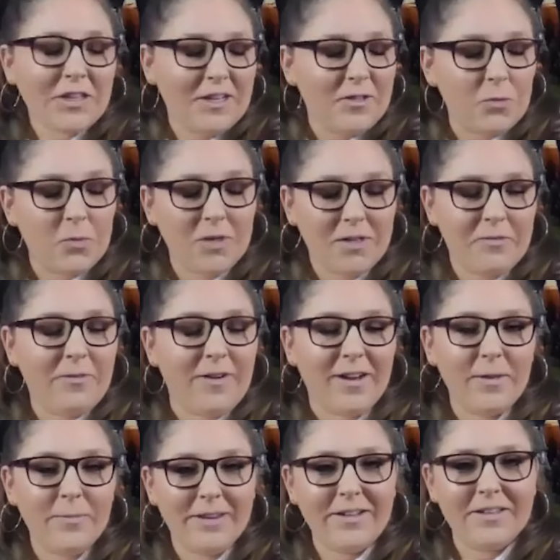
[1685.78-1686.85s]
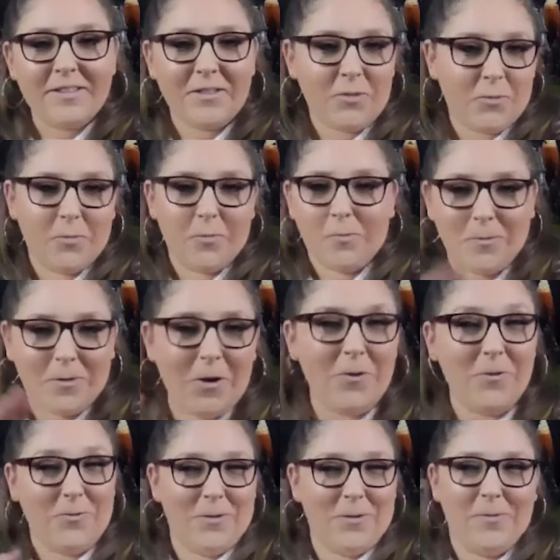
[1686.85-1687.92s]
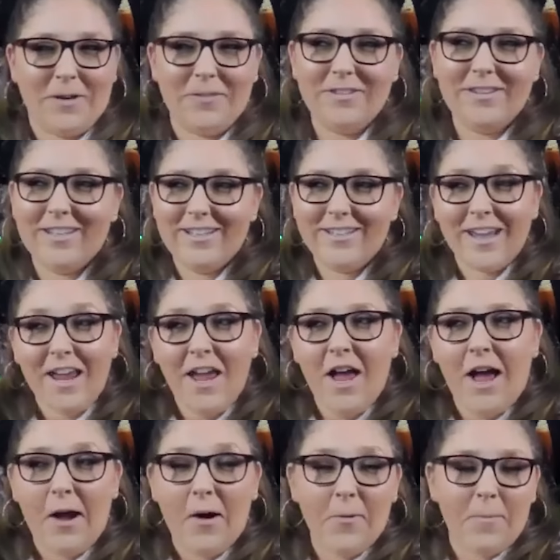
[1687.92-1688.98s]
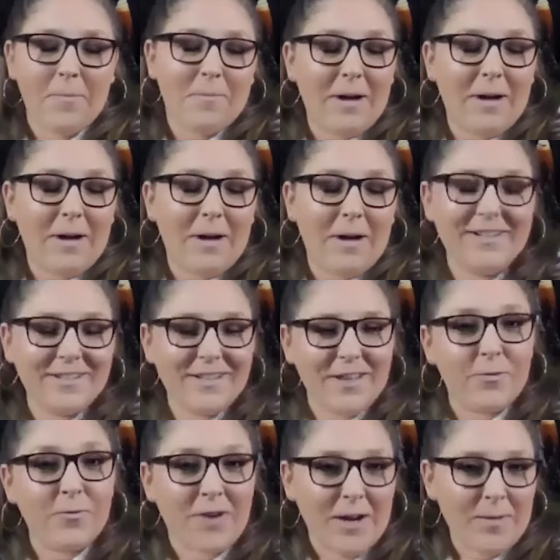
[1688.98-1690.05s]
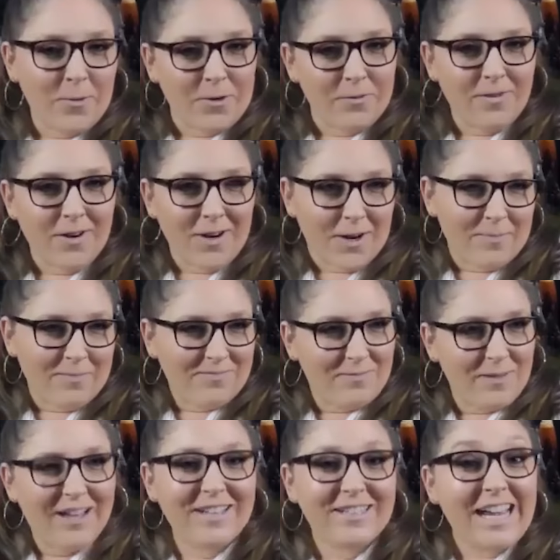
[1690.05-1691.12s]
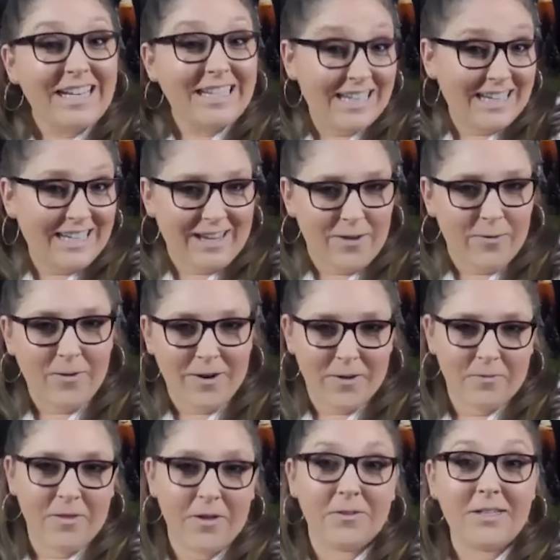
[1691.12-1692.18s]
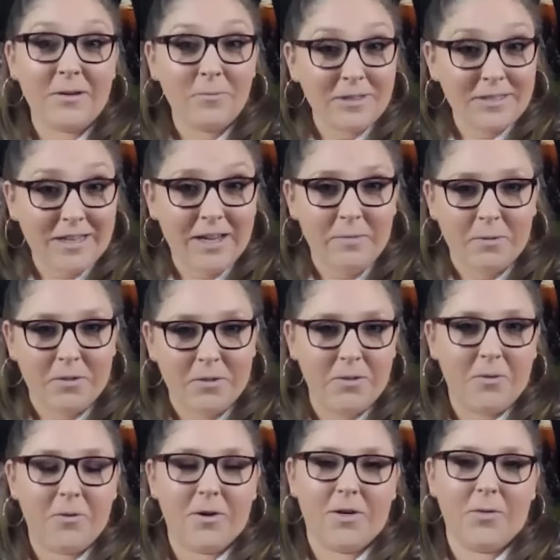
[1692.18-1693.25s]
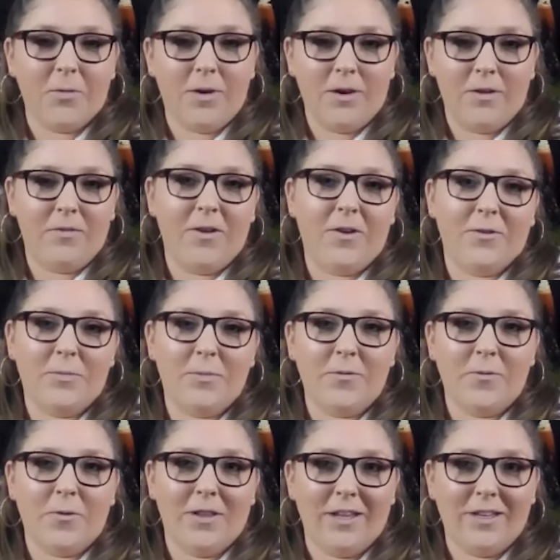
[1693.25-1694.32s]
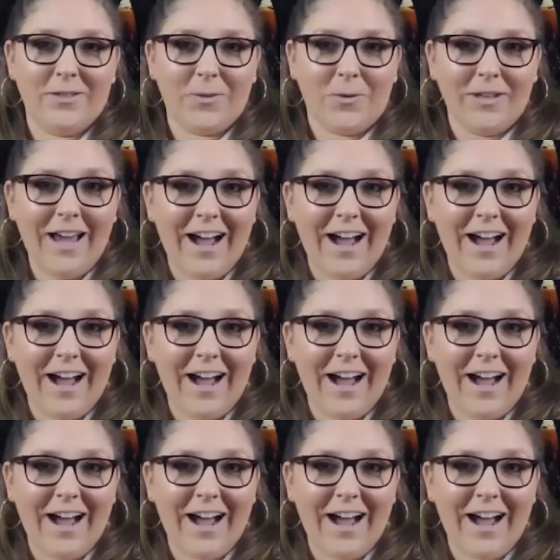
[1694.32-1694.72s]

it's really funny because this goes really well with this. I, um, I was going to say the Frightmore Farm because I did get one of those. I was able to order one of those before they oh, sold out. You're